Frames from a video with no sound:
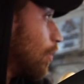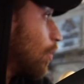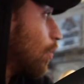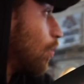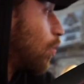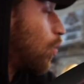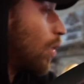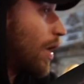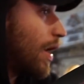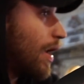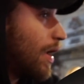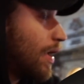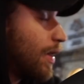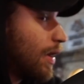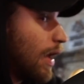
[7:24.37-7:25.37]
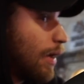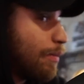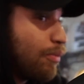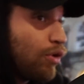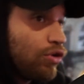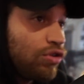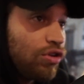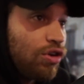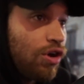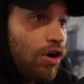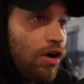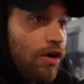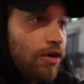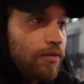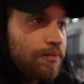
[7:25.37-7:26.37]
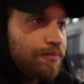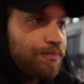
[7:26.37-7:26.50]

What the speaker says: when I bought the car,